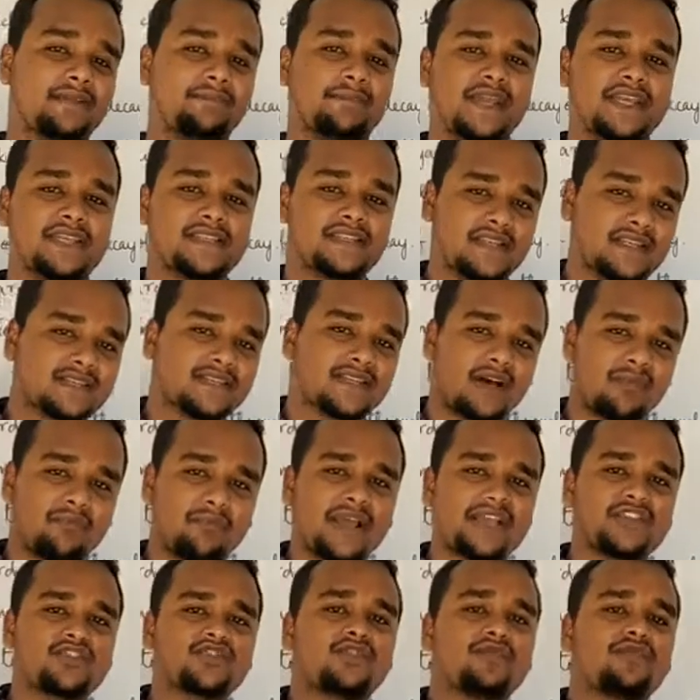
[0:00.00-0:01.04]
and bases
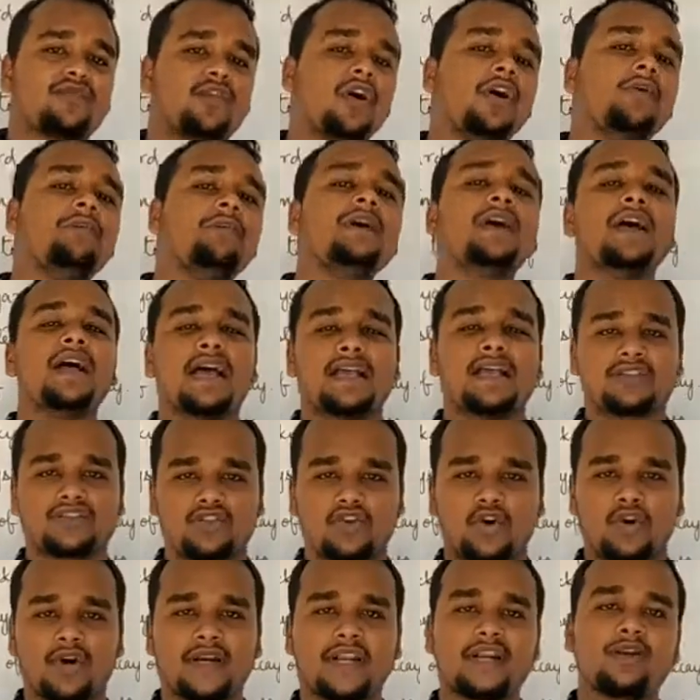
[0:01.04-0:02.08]
combines to form a
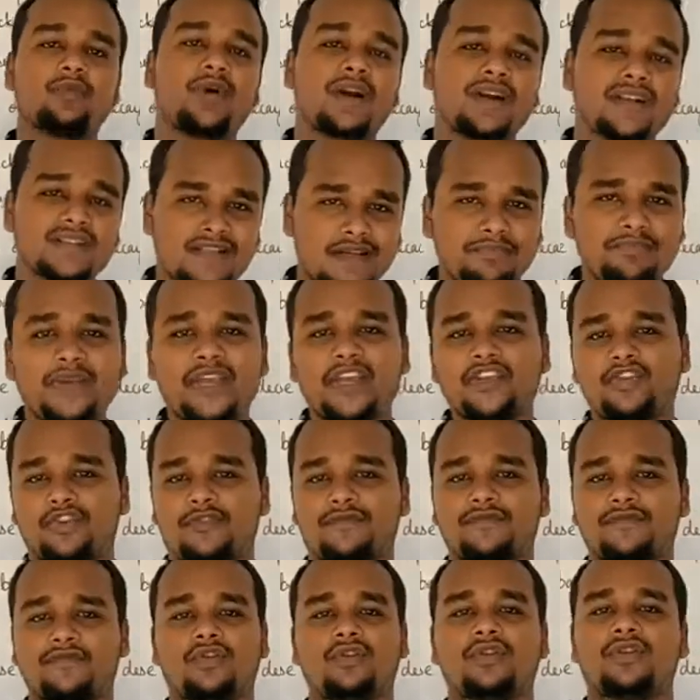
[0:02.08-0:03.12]
salt and what is the pH
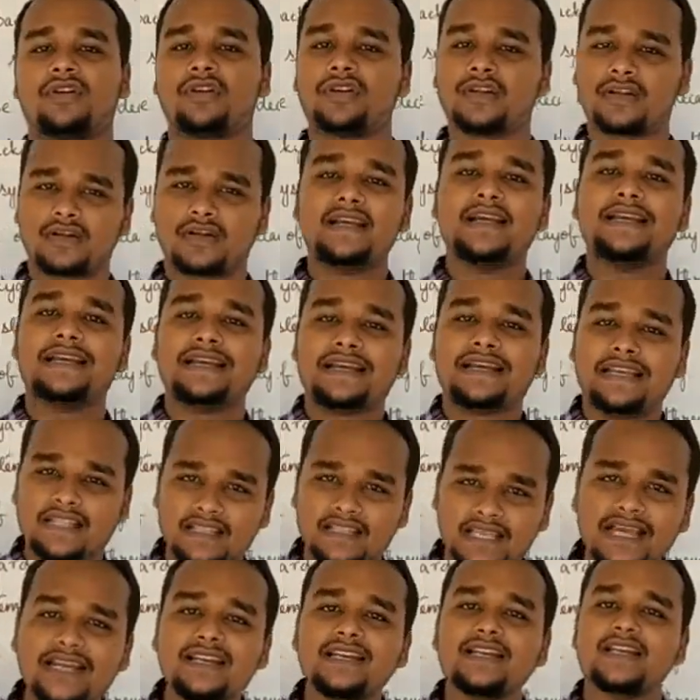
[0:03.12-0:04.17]
of salt.
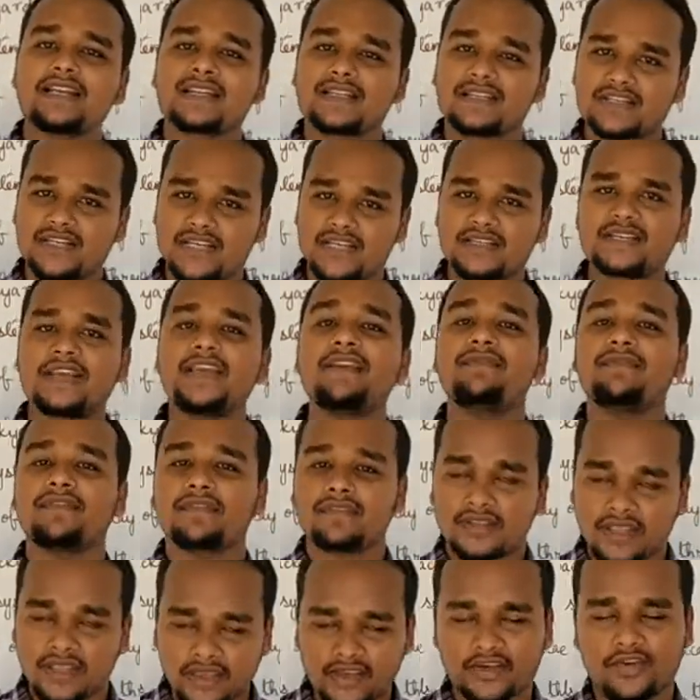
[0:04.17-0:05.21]
Till then, stay safe.
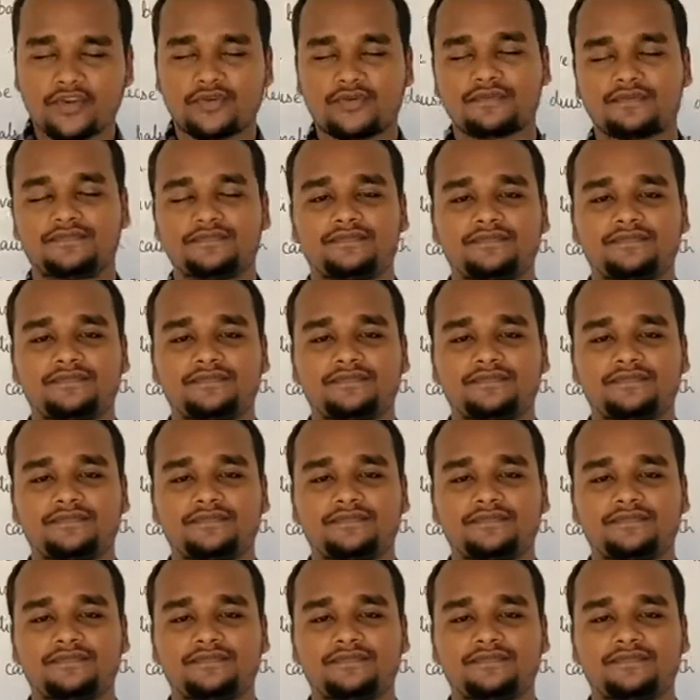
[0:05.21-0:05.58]
Thank you.